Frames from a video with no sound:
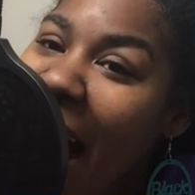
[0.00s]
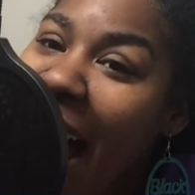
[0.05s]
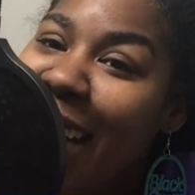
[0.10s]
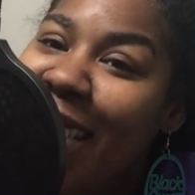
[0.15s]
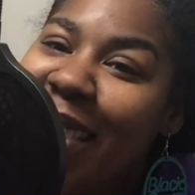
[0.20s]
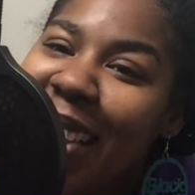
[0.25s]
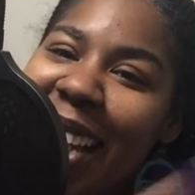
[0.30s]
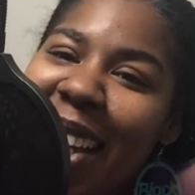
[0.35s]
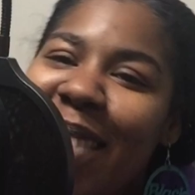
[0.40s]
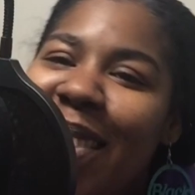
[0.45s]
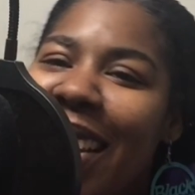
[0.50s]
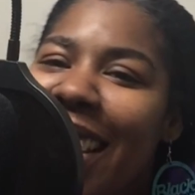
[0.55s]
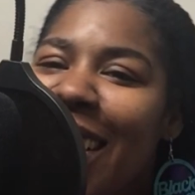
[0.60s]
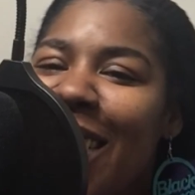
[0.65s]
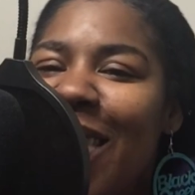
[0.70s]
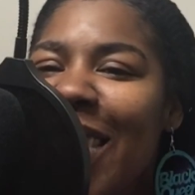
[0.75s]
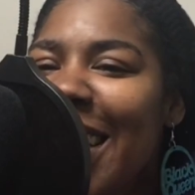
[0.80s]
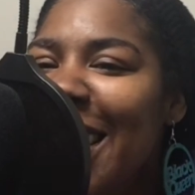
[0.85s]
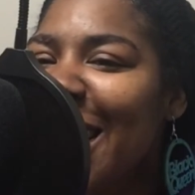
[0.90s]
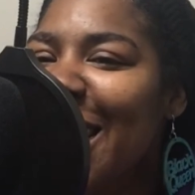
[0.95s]
I don't care what the
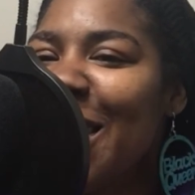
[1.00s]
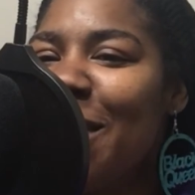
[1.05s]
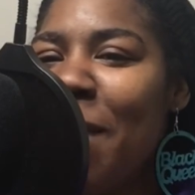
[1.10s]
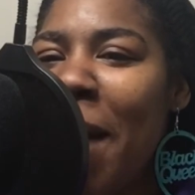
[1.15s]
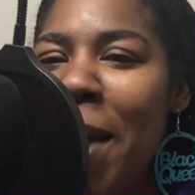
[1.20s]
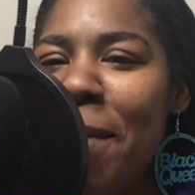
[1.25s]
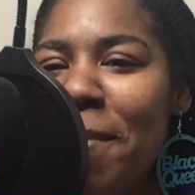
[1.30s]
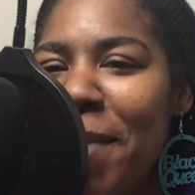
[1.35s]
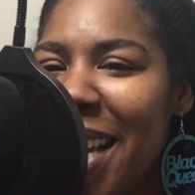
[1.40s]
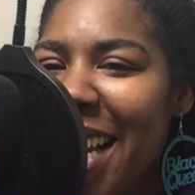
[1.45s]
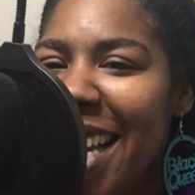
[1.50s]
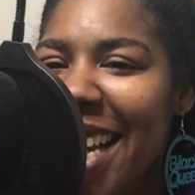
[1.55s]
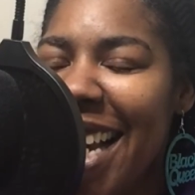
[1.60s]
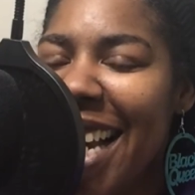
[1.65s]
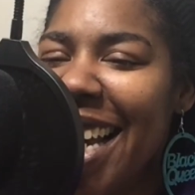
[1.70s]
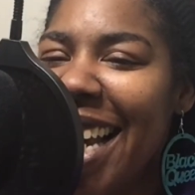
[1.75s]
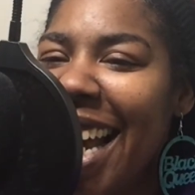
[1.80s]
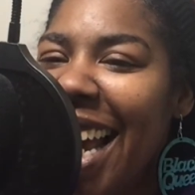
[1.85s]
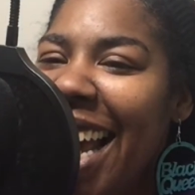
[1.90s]
questions may be.